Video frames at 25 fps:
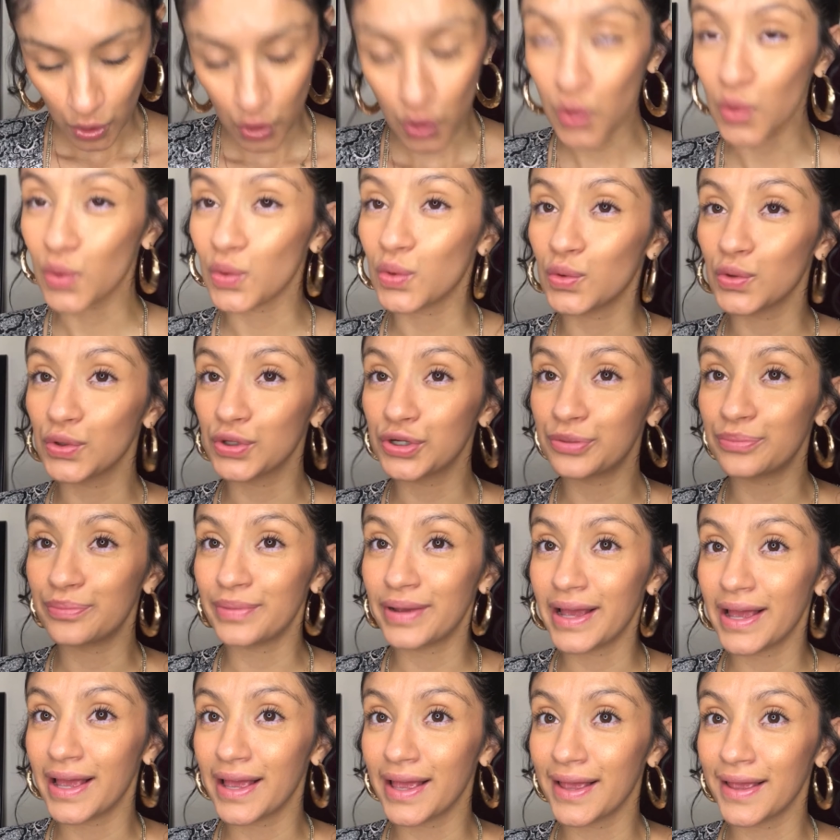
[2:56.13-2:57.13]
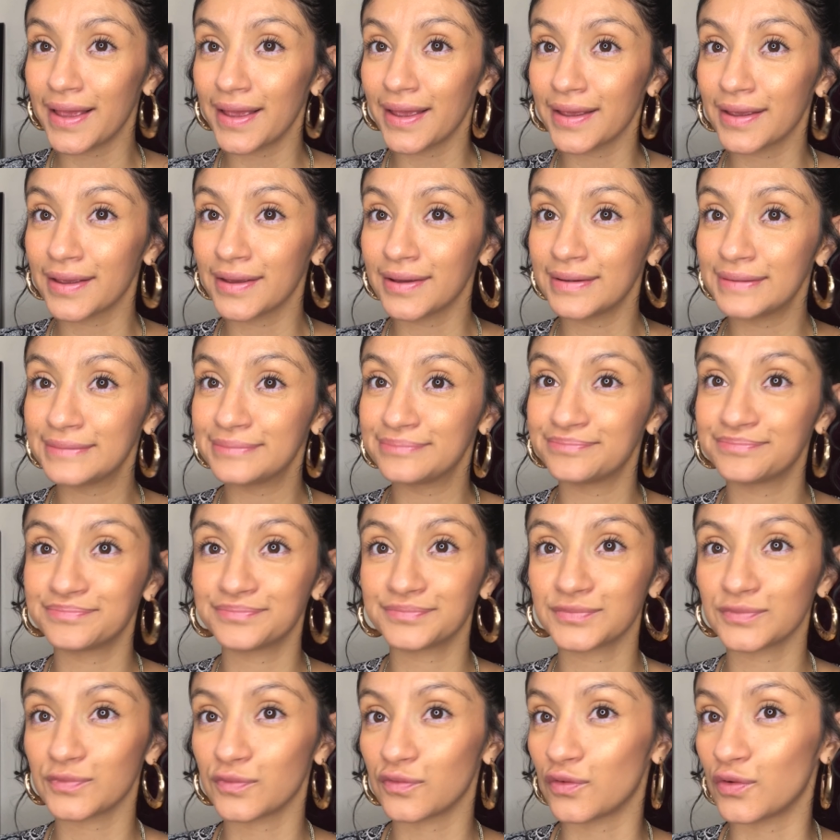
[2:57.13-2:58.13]
Cooler bag
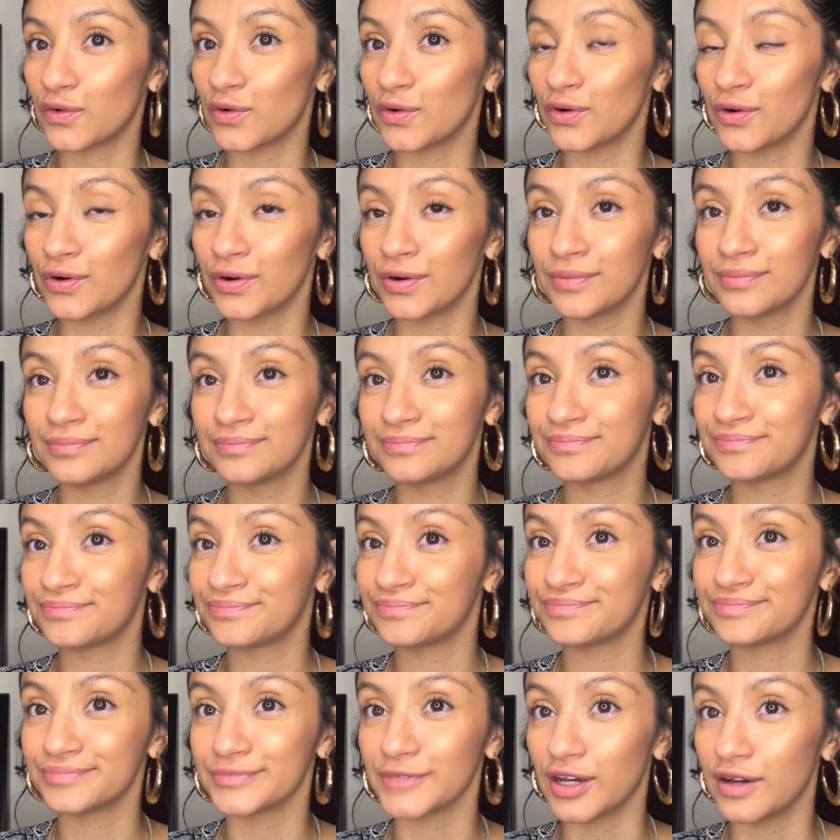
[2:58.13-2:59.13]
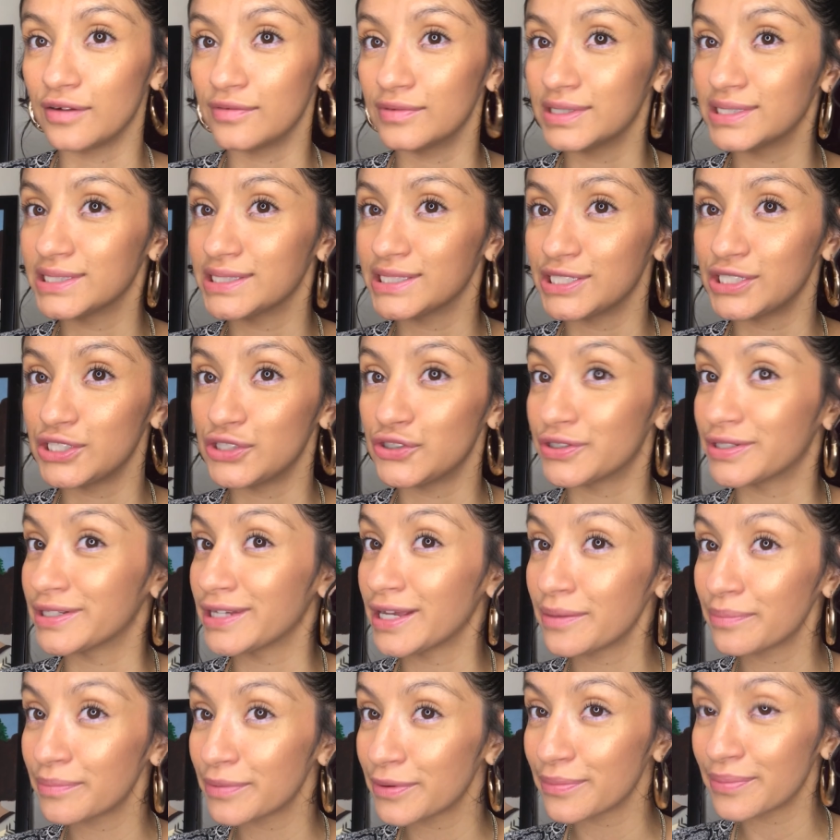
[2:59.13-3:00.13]
for obviously your
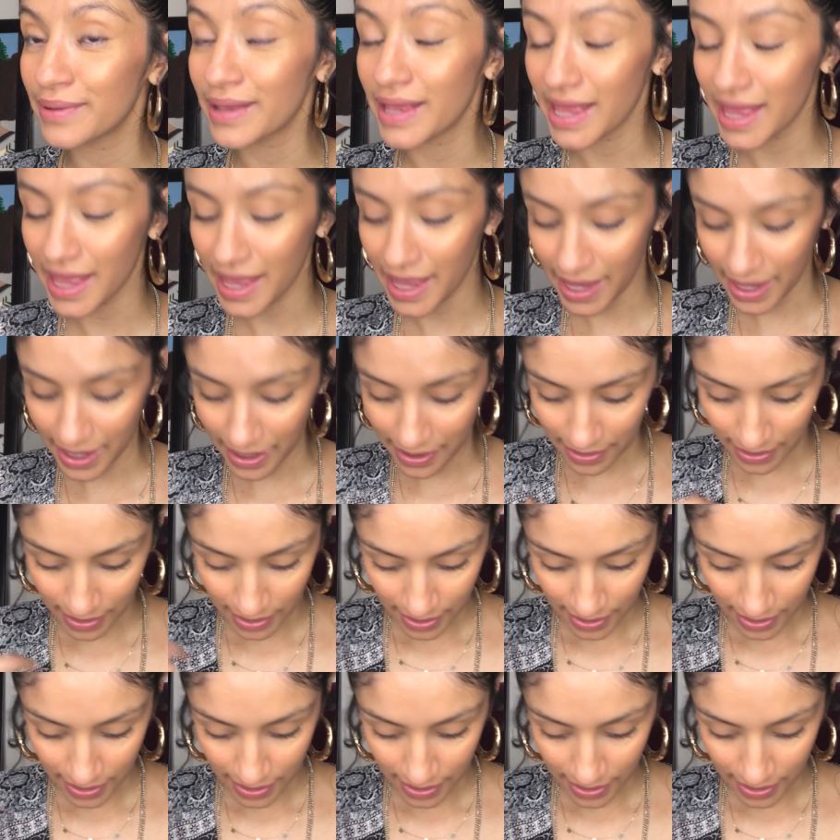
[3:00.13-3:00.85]
diaper bag.